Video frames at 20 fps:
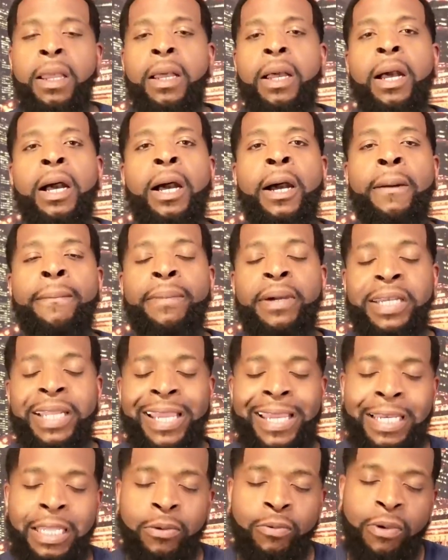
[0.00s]
But
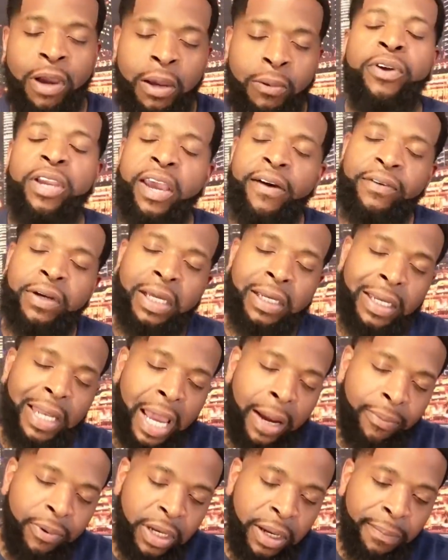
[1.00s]
anyway, we have
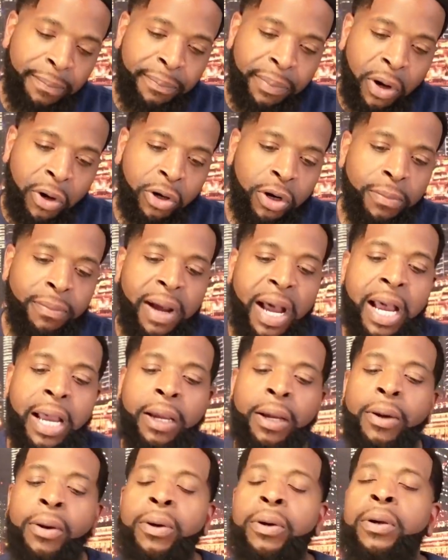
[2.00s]
Calabrian
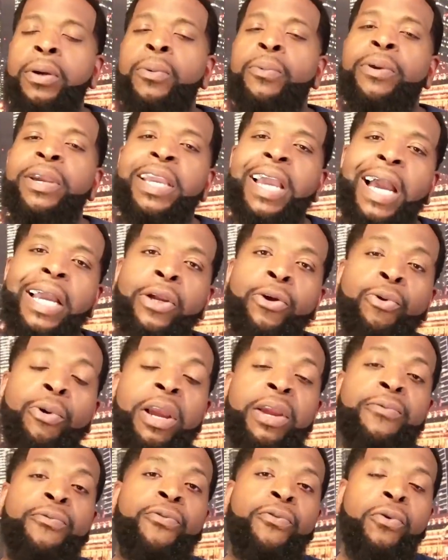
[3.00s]
Bergamot, we got
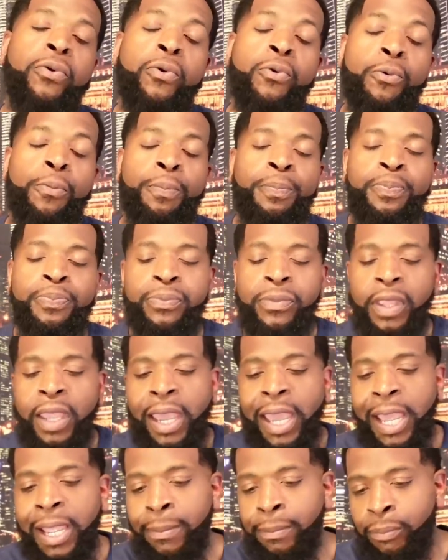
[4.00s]
grapefruit
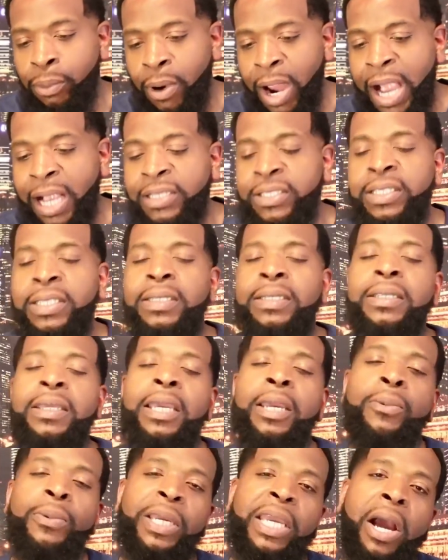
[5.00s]
and Broxton,
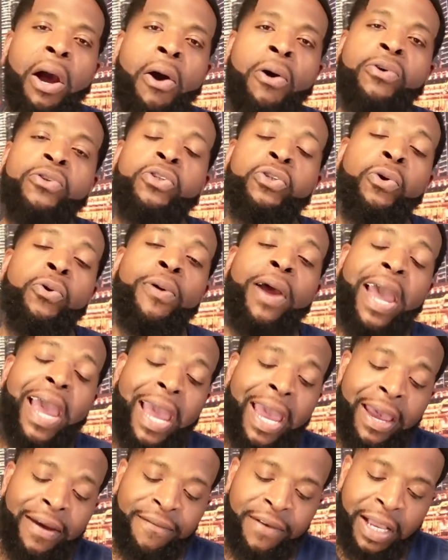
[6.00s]
and we also
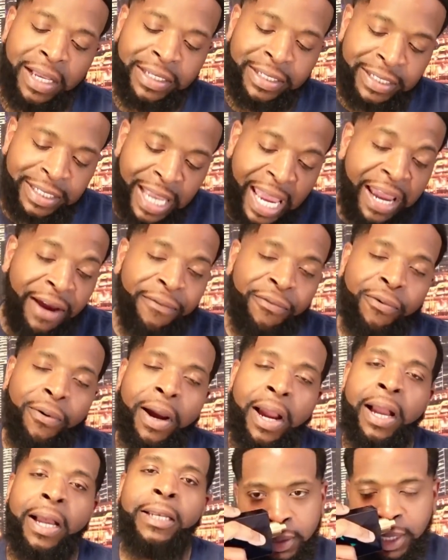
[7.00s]
have
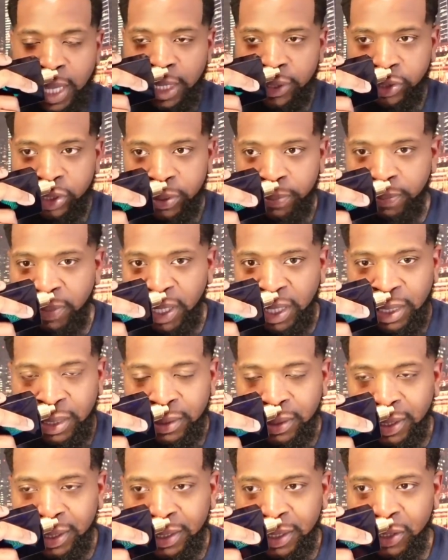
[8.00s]
saffron. Now, to
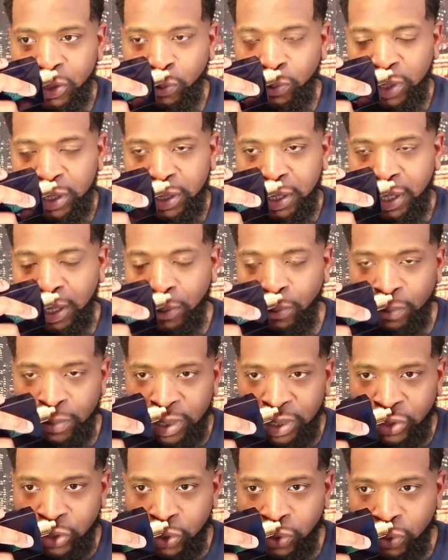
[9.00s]
me, this is what the
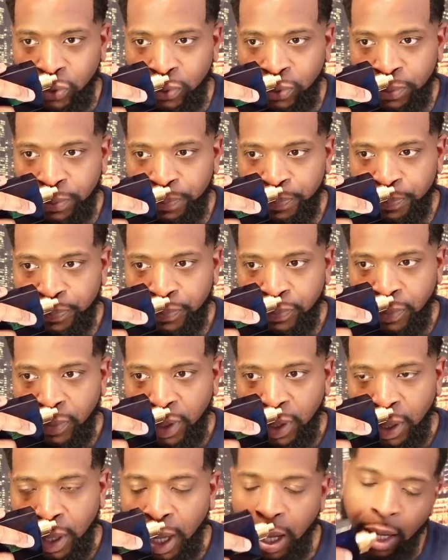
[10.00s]
original
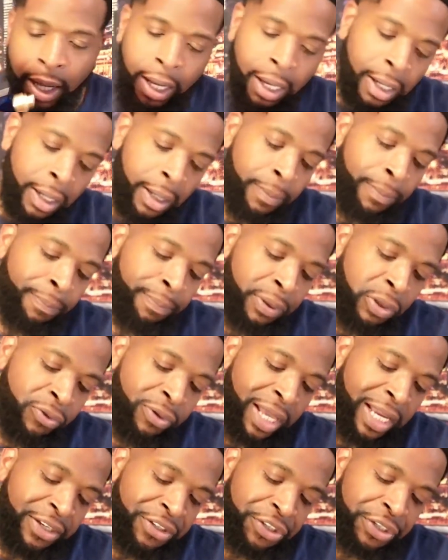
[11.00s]
Bleu
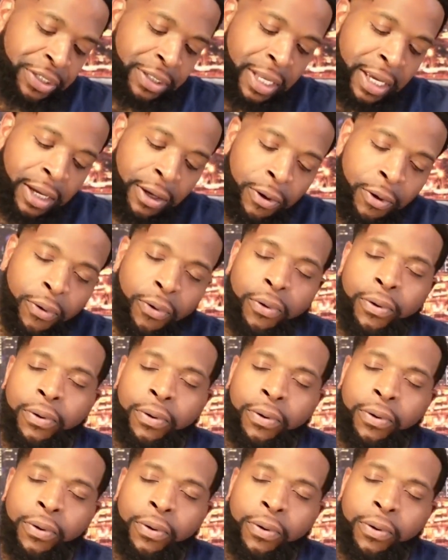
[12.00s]
de Chanel